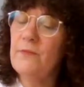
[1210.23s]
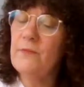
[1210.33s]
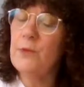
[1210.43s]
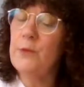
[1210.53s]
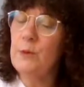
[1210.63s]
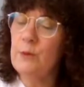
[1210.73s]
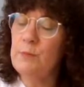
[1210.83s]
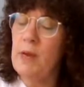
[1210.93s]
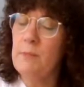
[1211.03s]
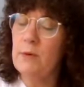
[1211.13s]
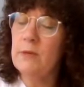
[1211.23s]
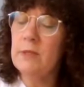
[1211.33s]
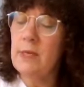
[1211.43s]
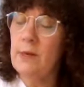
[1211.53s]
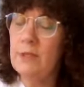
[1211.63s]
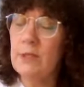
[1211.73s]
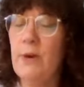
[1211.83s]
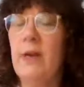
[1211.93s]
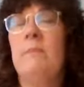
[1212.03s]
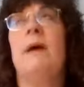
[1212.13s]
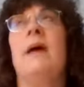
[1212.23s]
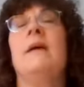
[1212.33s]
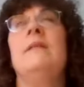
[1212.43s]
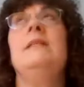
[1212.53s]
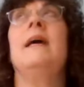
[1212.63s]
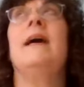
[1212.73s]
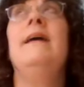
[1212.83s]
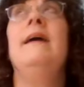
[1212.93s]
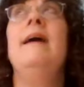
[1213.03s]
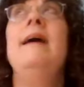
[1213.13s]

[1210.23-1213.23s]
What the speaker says: for the newspapers here in Scranton back in the day.